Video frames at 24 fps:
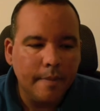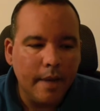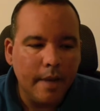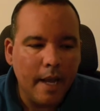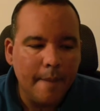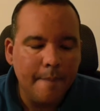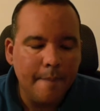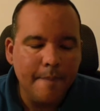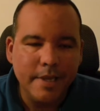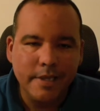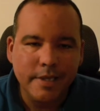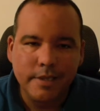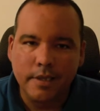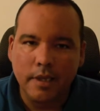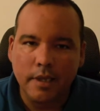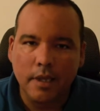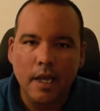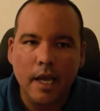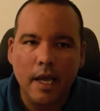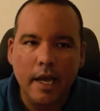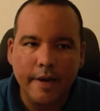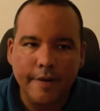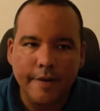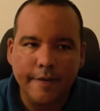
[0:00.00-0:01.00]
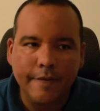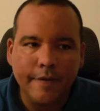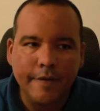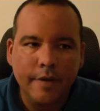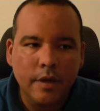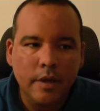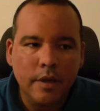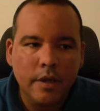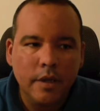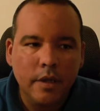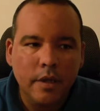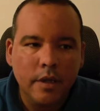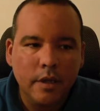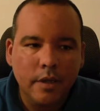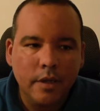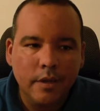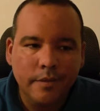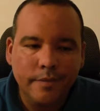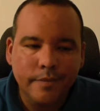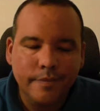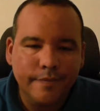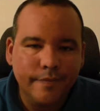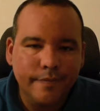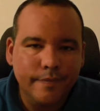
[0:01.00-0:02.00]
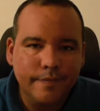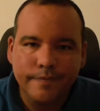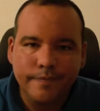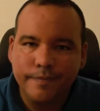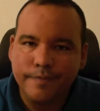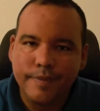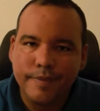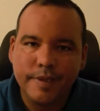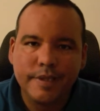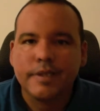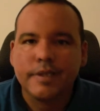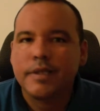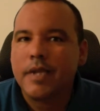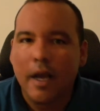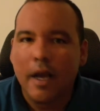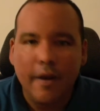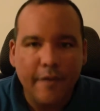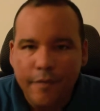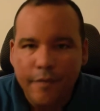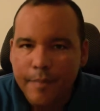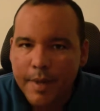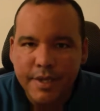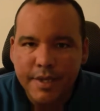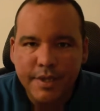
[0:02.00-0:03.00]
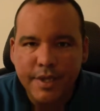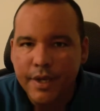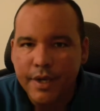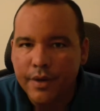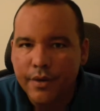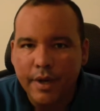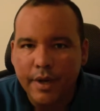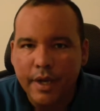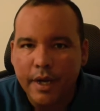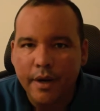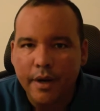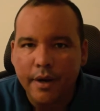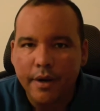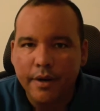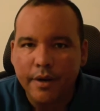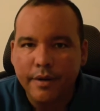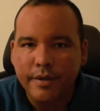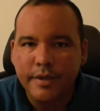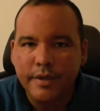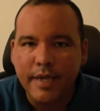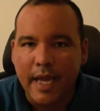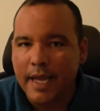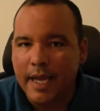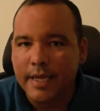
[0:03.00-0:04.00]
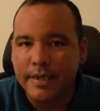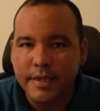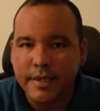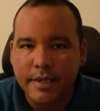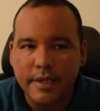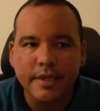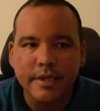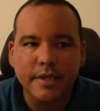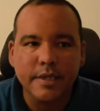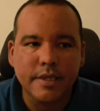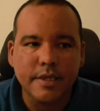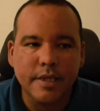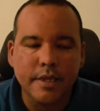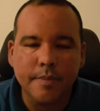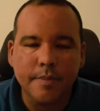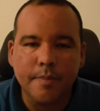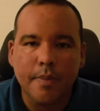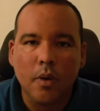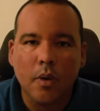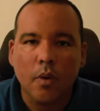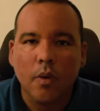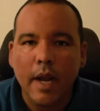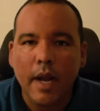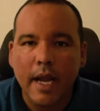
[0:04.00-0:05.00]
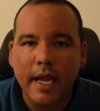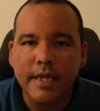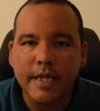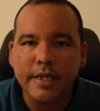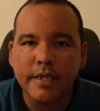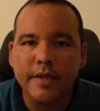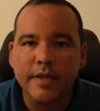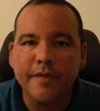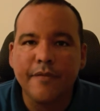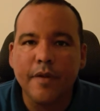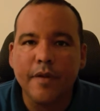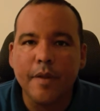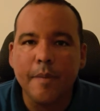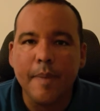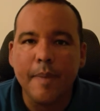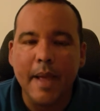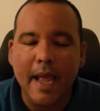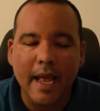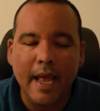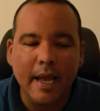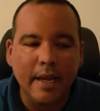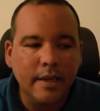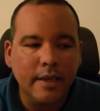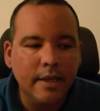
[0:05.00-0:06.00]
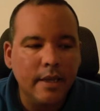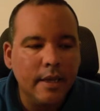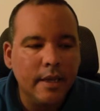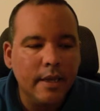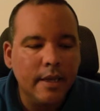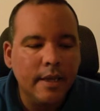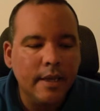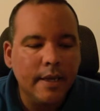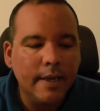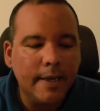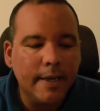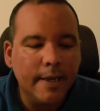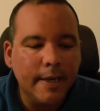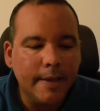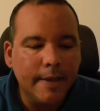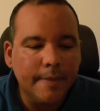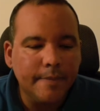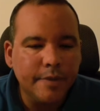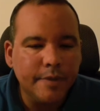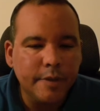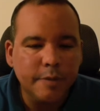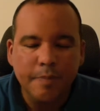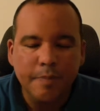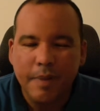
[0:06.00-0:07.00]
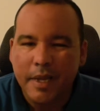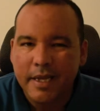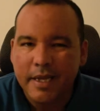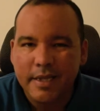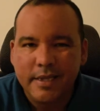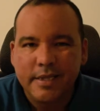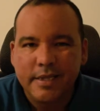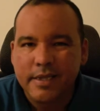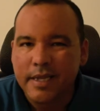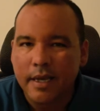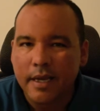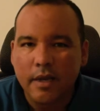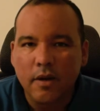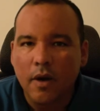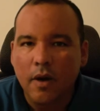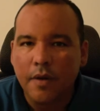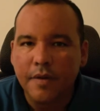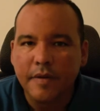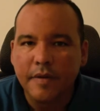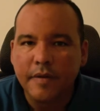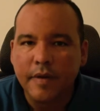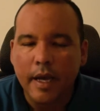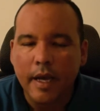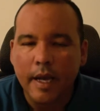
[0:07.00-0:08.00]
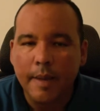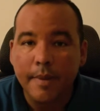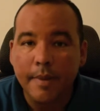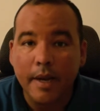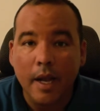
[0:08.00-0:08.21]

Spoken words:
I missed a lot of stuff my senior year, dances and parades and for the band, just being sick all the time.